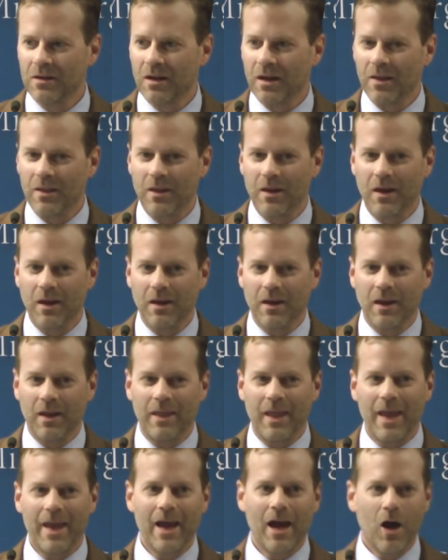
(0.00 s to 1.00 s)
And,
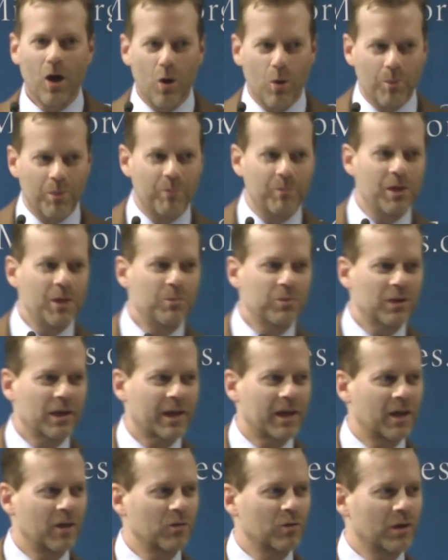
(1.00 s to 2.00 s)
and they help people
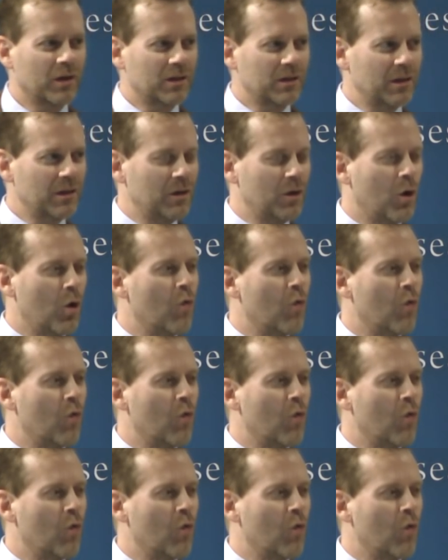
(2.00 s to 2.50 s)
like Hillary Clinton